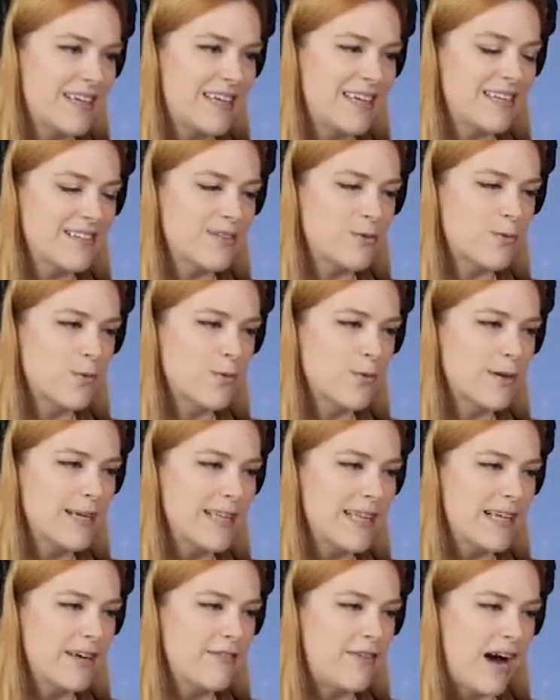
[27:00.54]
He's
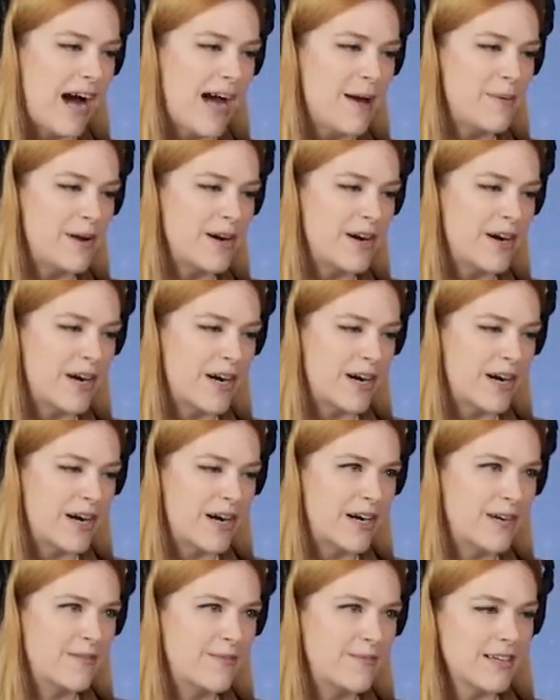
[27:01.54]
really vibing
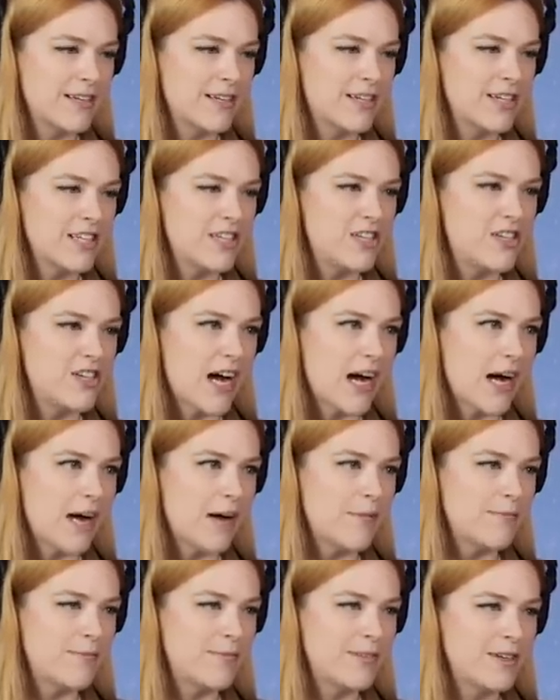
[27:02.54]
her. Good
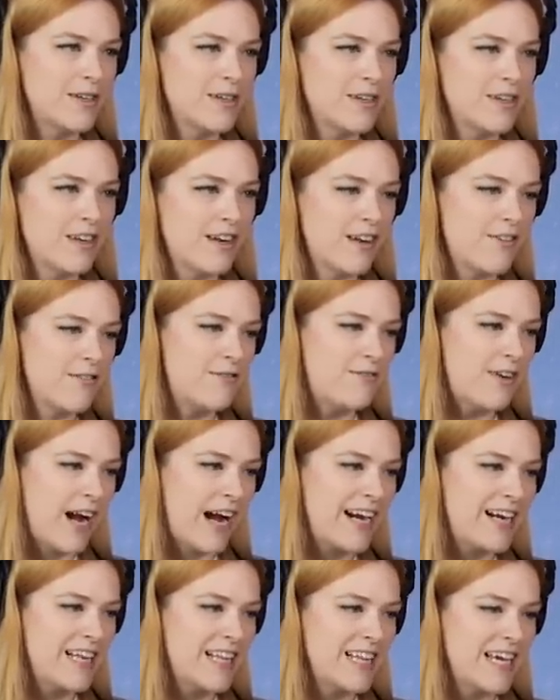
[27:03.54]
job.
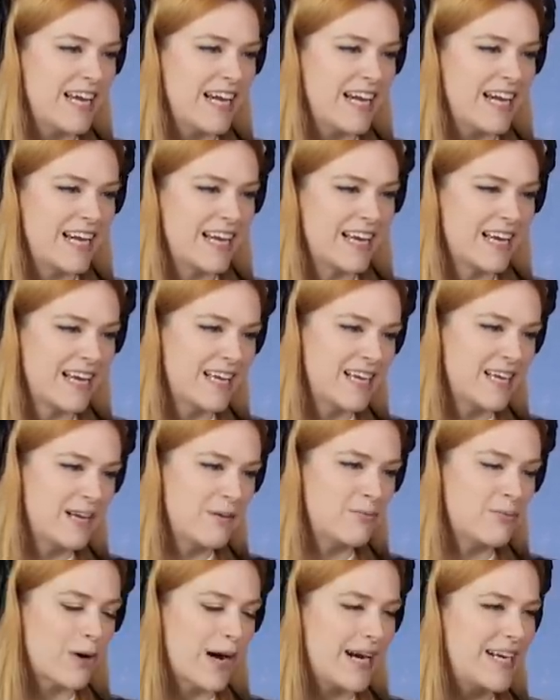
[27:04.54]
Finally,
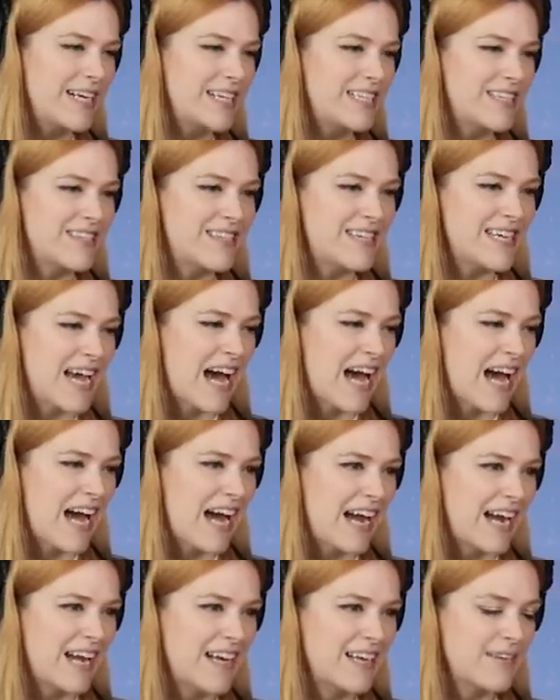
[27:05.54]
brightened his
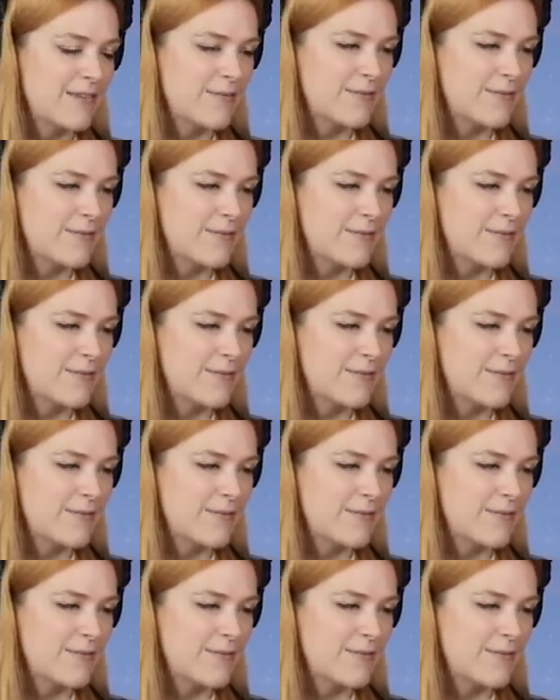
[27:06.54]
day.